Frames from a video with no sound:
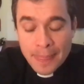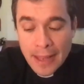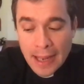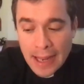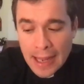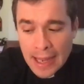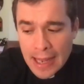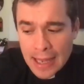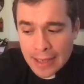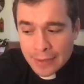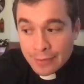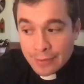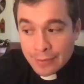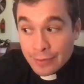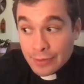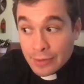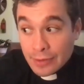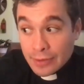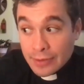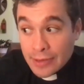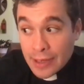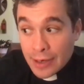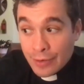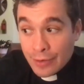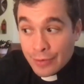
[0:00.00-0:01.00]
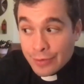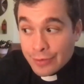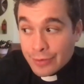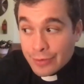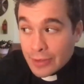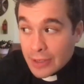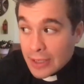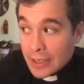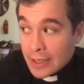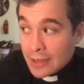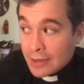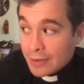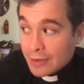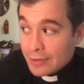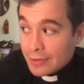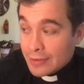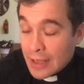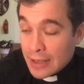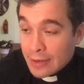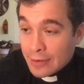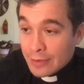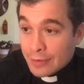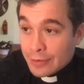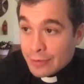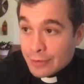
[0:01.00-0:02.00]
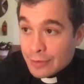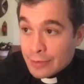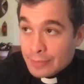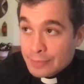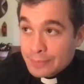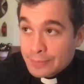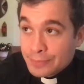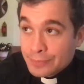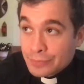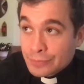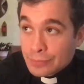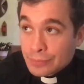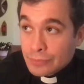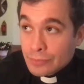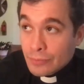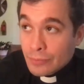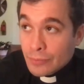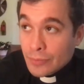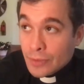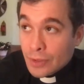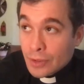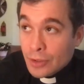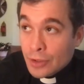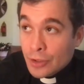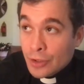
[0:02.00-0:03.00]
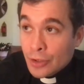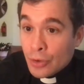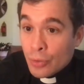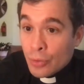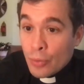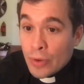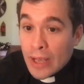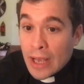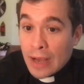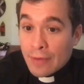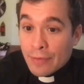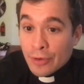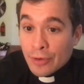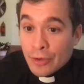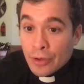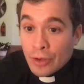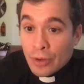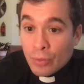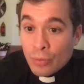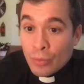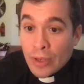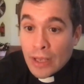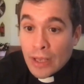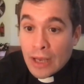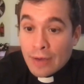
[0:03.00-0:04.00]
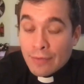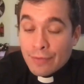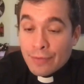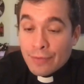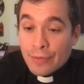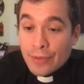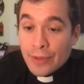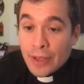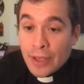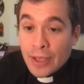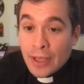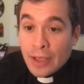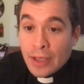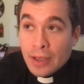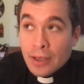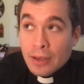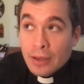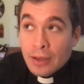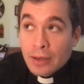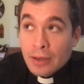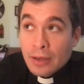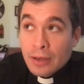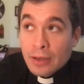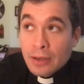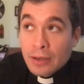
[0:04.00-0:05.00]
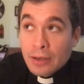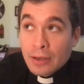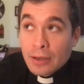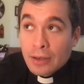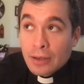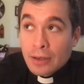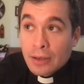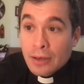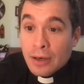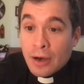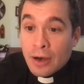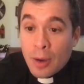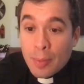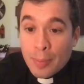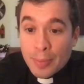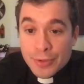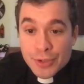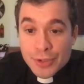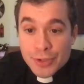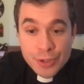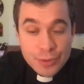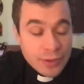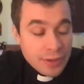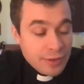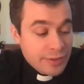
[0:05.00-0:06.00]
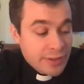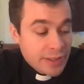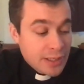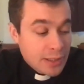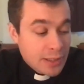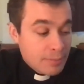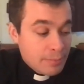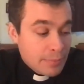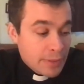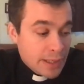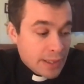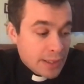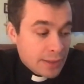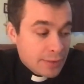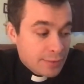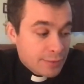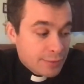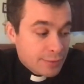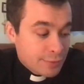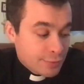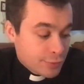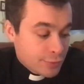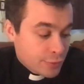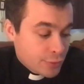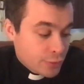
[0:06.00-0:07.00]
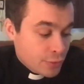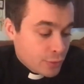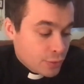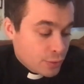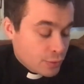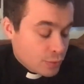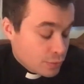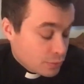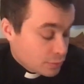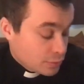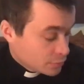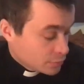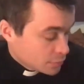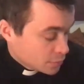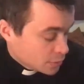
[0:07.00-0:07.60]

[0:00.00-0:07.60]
And there is, in a sense, you know, we have the opportunity and means to